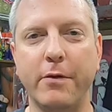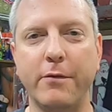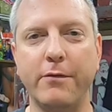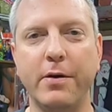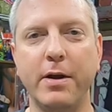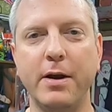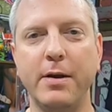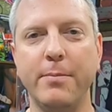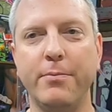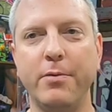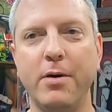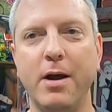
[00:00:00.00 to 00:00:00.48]
for
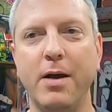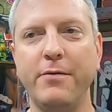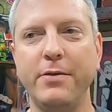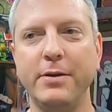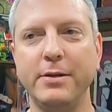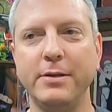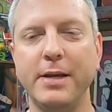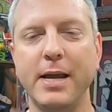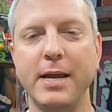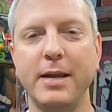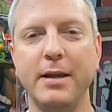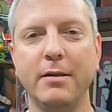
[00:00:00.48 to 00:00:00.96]
fun and profit
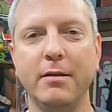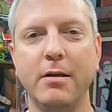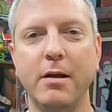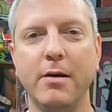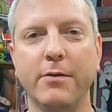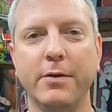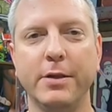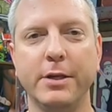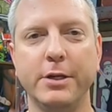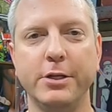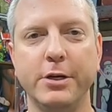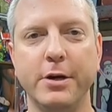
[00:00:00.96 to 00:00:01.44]
and take you
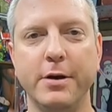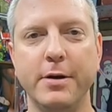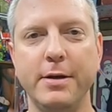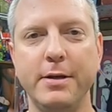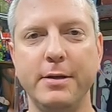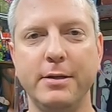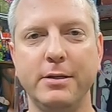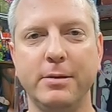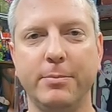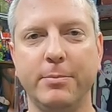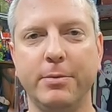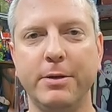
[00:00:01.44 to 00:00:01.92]
along for the
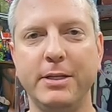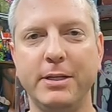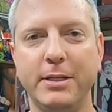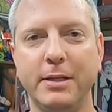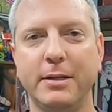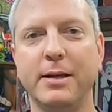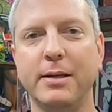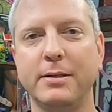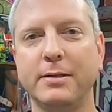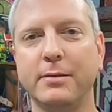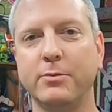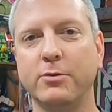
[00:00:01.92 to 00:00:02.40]
journey. So please
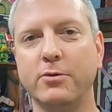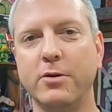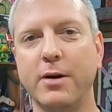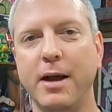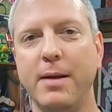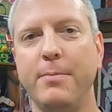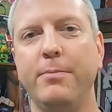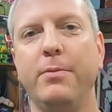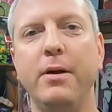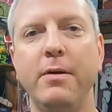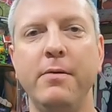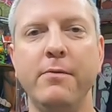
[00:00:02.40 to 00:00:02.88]
hit that
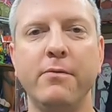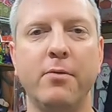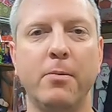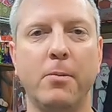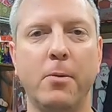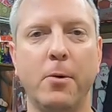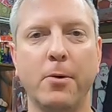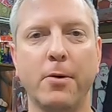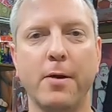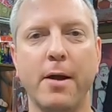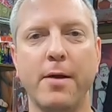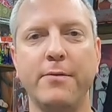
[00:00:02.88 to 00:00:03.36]
subscribe button for
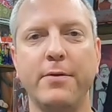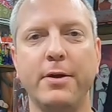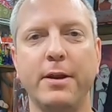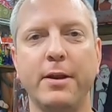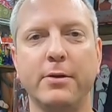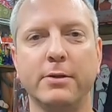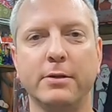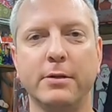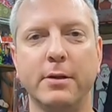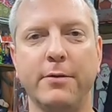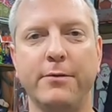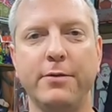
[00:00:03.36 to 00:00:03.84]
more great
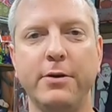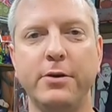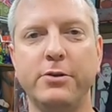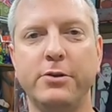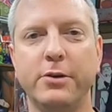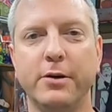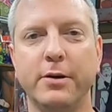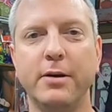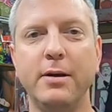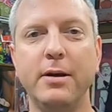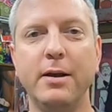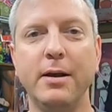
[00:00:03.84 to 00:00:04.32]
videos in the
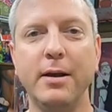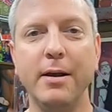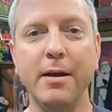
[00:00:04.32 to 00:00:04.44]
future.